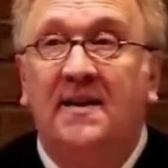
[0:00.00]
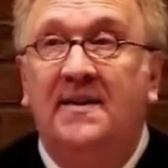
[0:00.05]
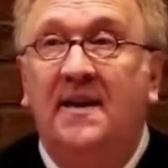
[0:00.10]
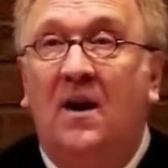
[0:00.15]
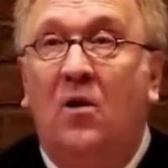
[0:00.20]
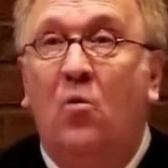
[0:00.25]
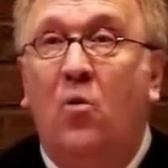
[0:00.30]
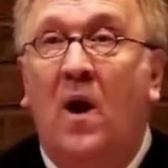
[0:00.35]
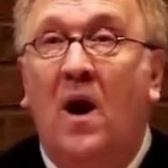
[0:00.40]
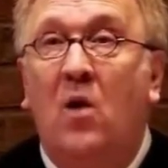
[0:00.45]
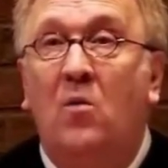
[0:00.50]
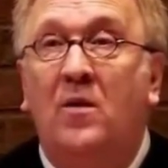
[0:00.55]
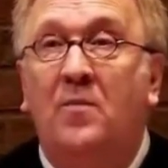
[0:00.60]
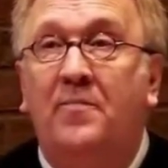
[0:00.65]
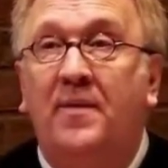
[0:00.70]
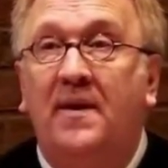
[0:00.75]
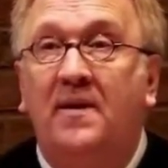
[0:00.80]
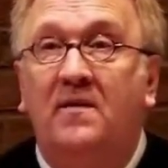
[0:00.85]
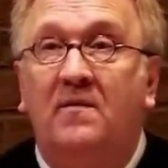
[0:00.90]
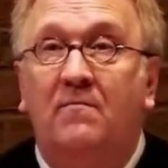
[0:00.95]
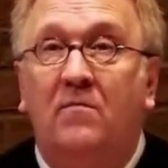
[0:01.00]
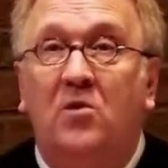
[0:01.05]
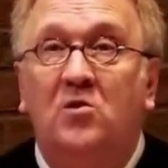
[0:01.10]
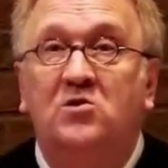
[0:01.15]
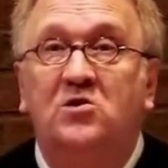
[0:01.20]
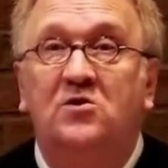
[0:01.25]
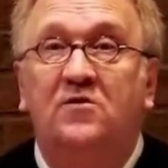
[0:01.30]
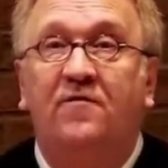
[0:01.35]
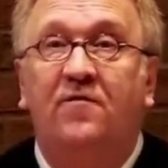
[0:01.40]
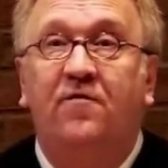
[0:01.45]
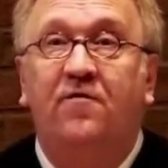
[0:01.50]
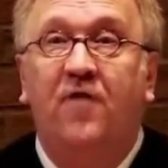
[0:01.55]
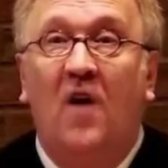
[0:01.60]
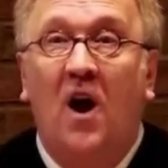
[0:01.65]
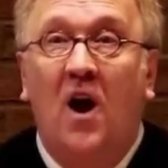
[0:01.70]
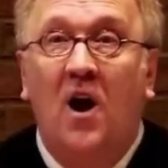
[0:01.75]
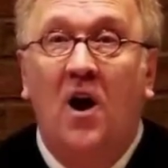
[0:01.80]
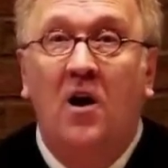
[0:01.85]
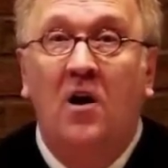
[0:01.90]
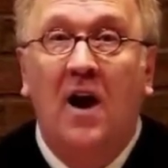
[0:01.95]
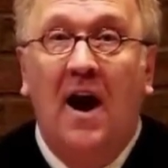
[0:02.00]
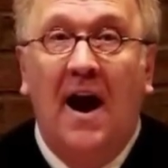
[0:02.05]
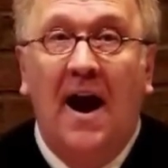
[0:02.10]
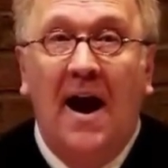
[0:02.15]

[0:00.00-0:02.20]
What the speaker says: now where would be the most far